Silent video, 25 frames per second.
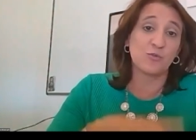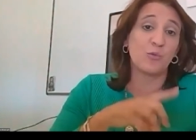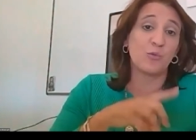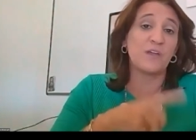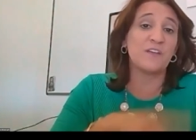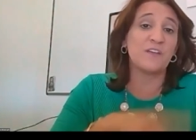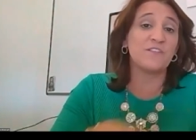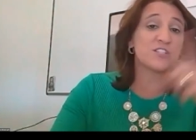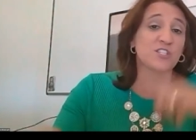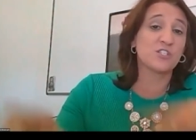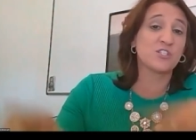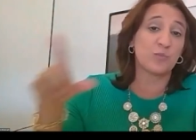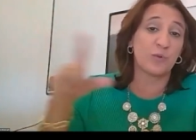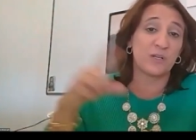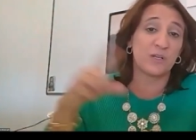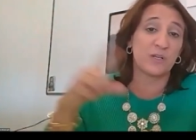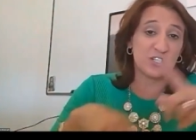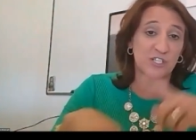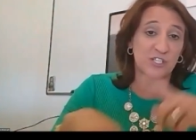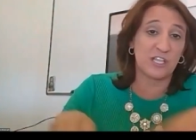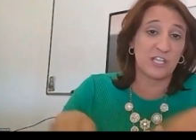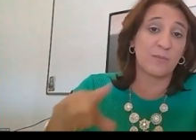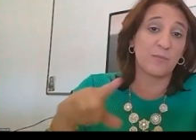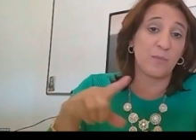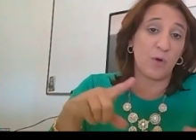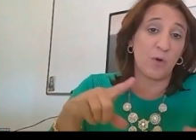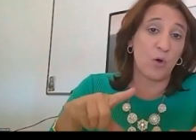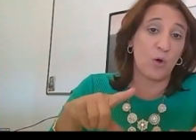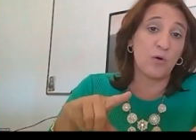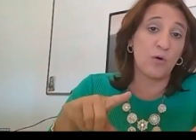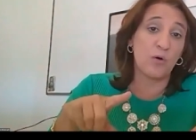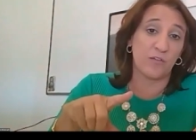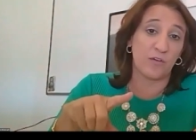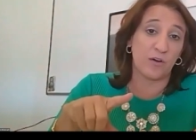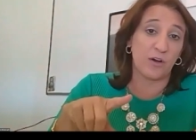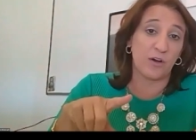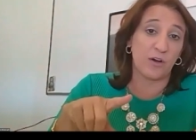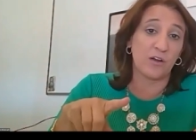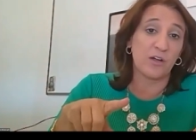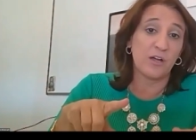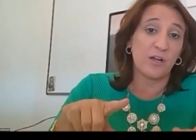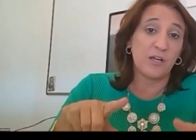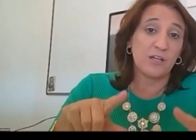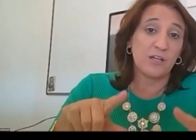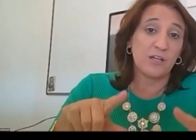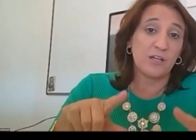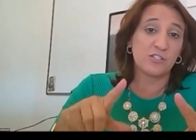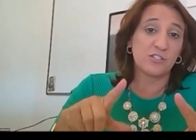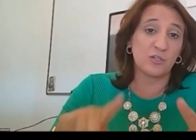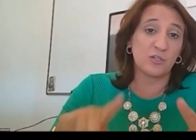We've switched them over.
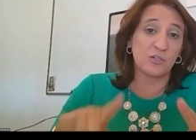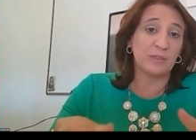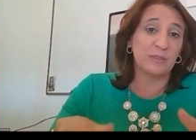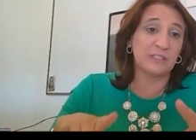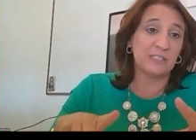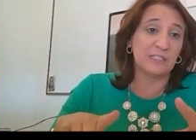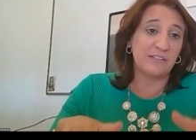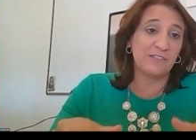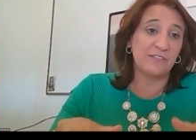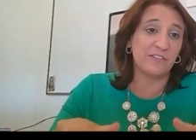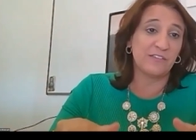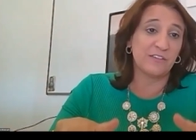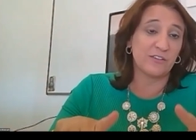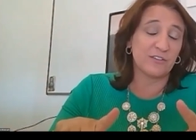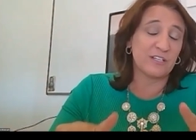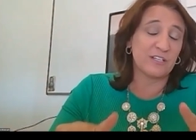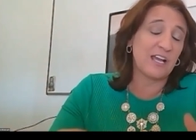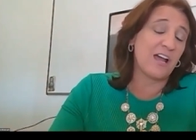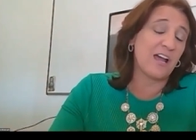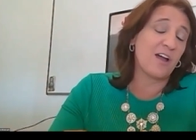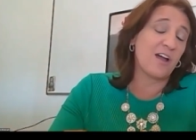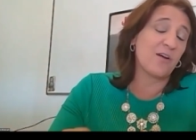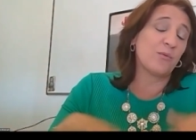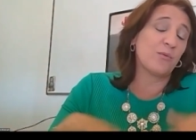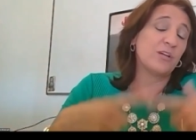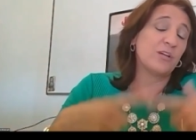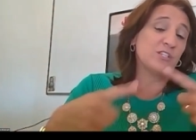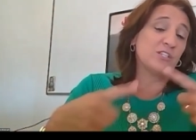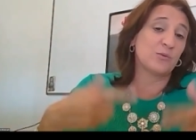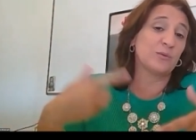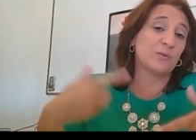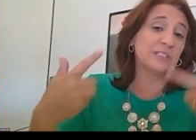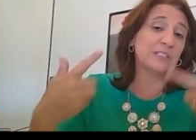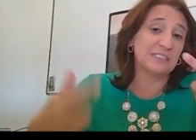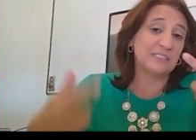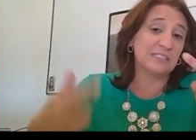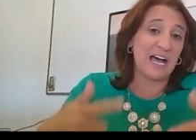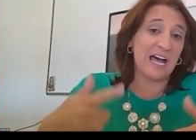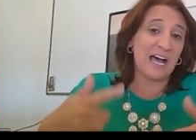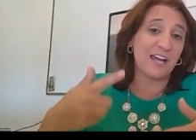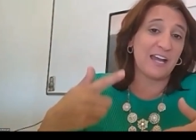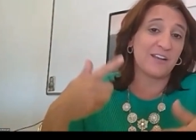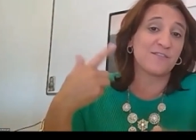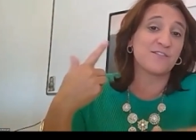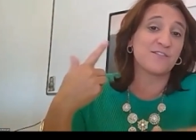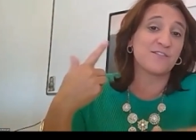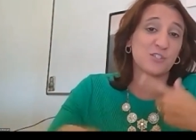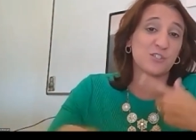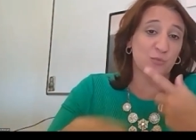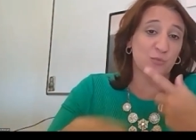So believe it or not, we do a lot
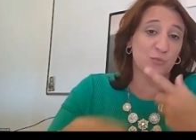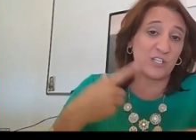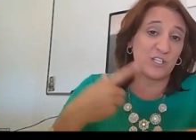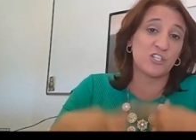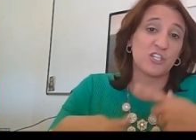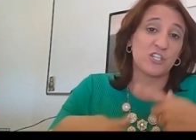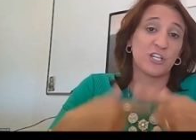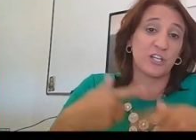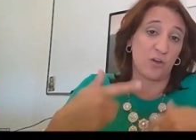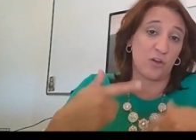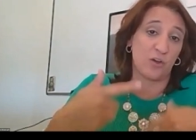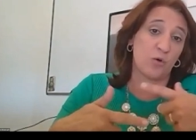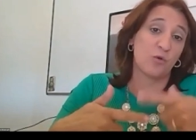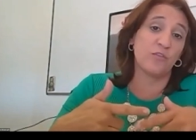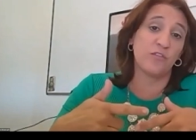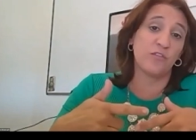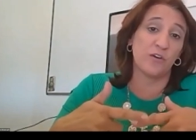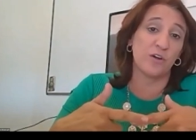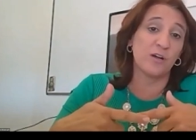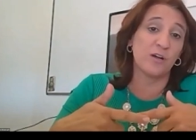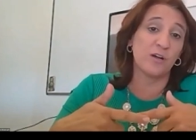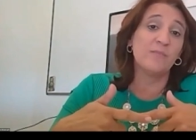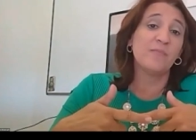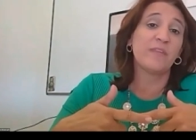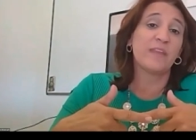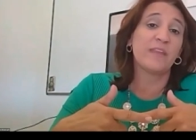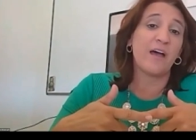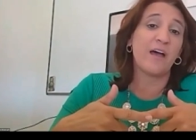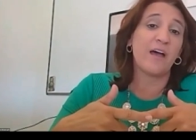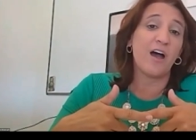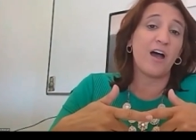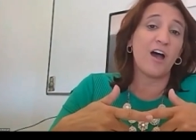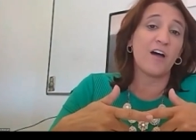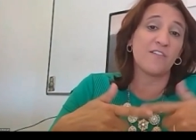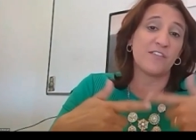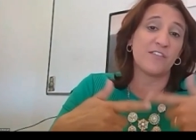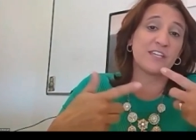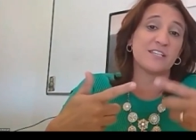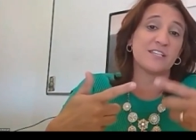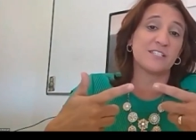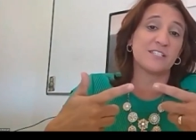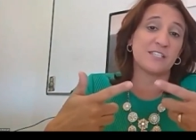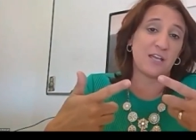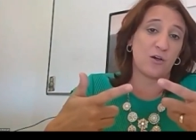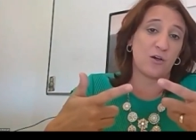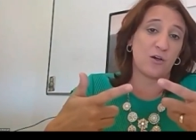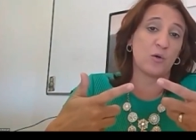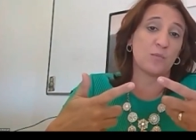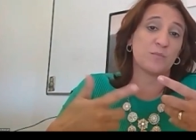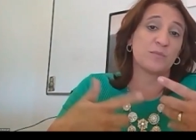of switching over of these
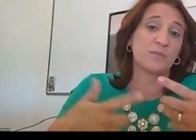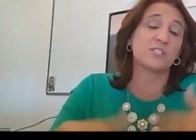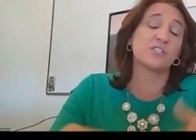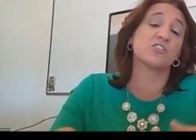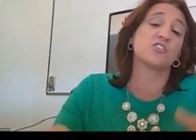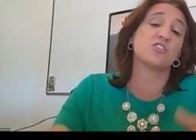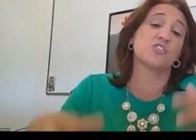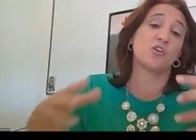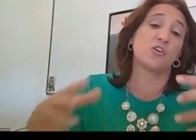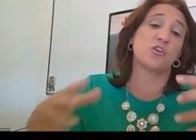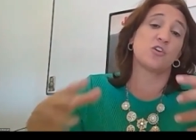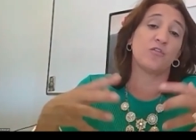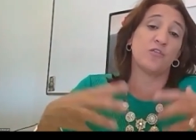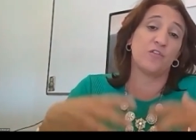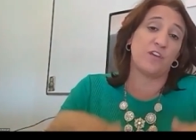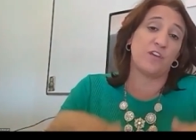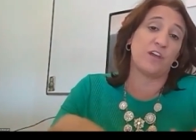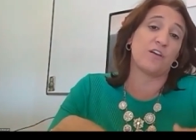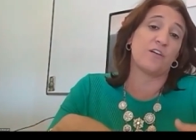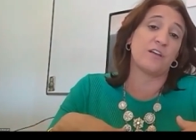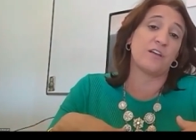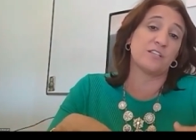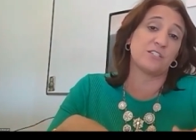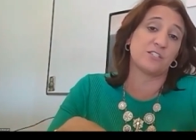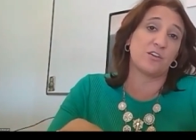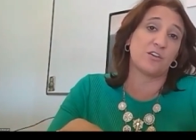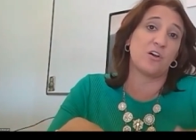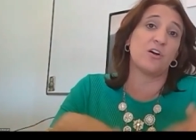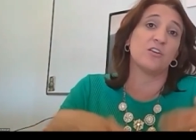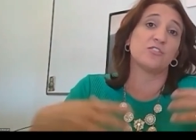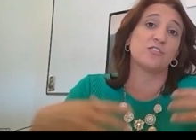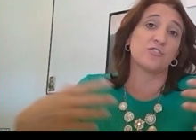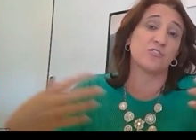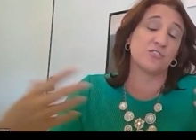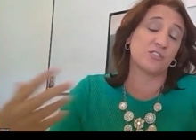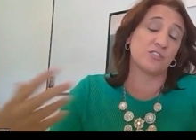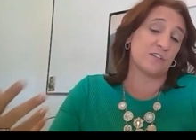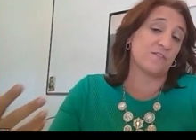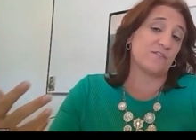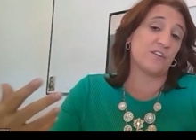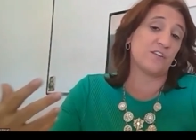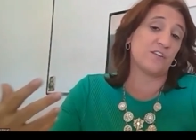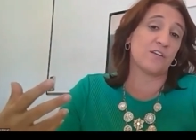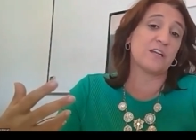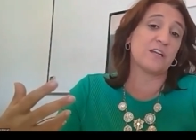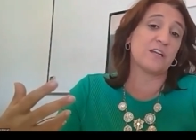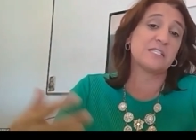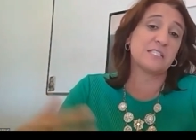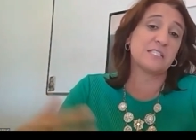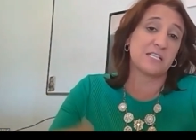homes to show various cultures and
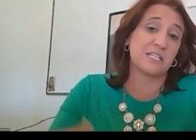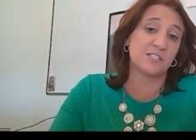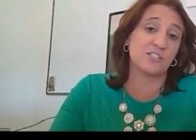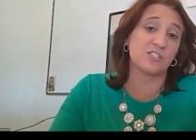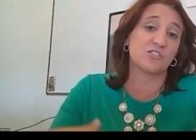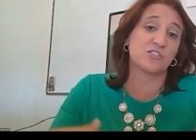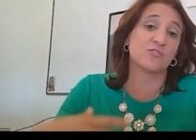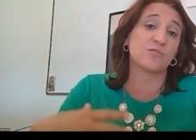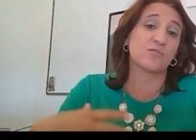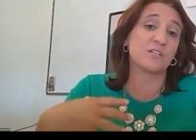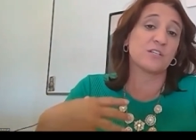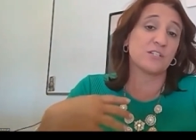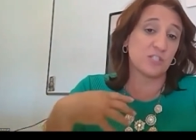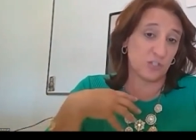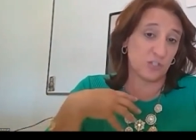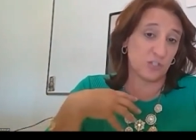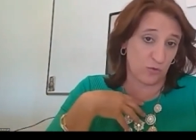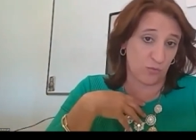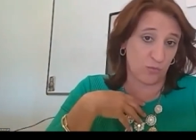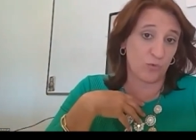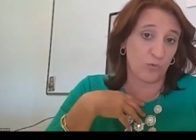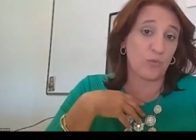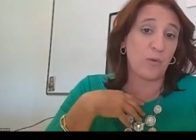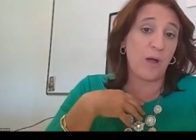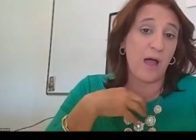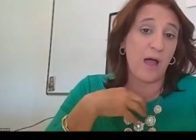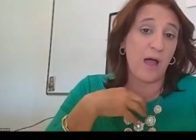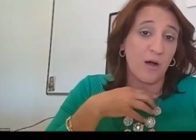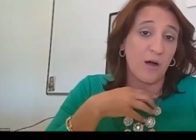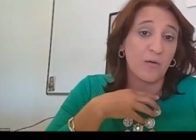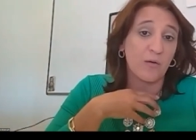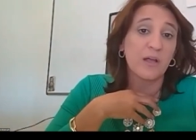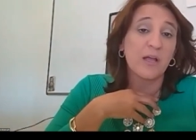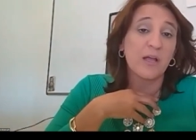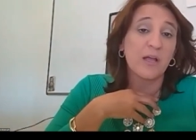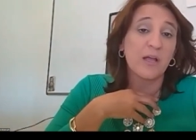various histories throughout.